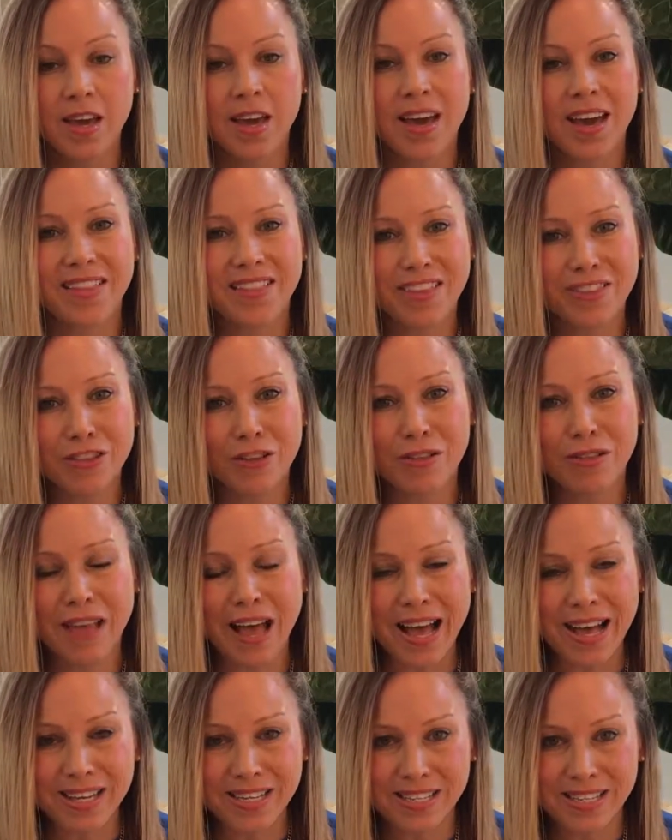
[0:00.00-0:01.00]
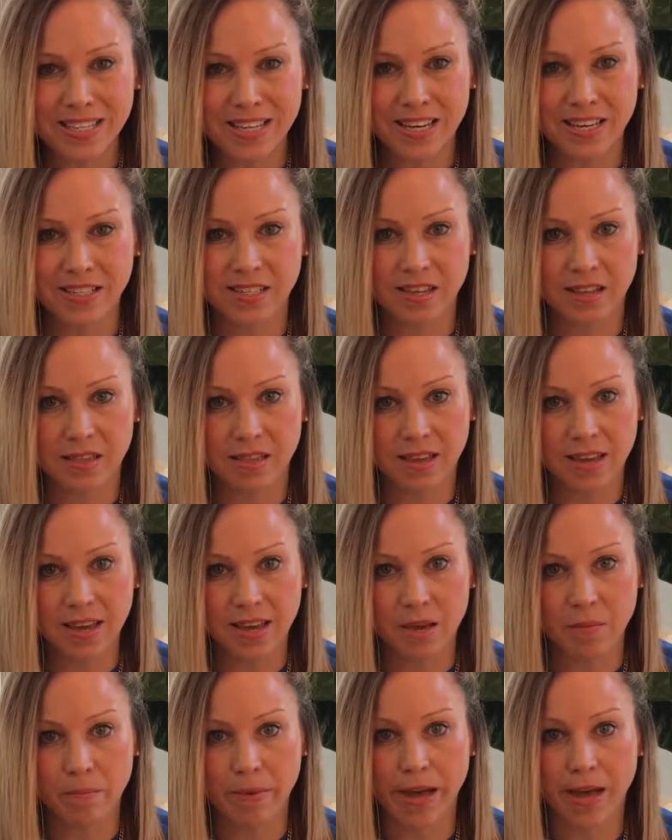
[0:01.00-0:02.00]
And then the last thing to think
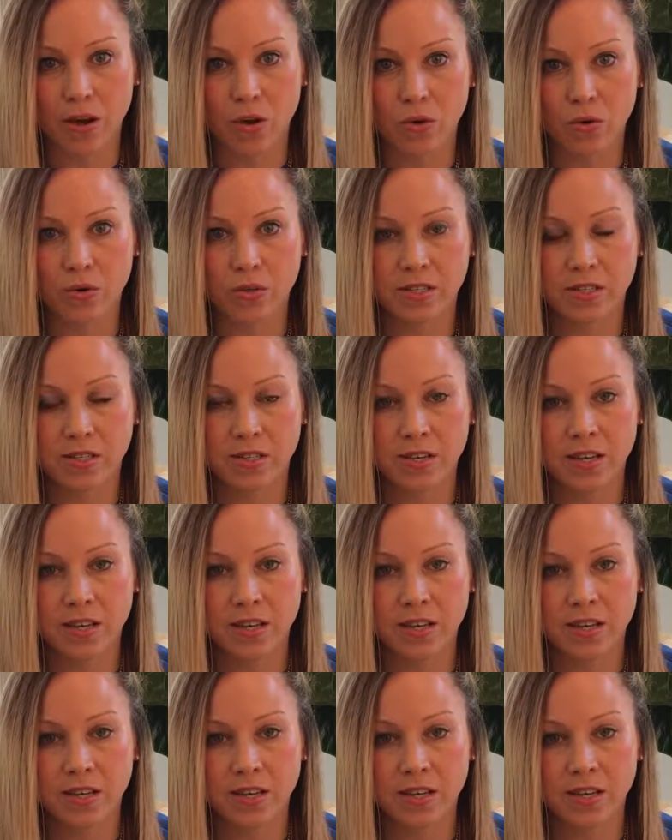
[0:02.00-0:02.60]
about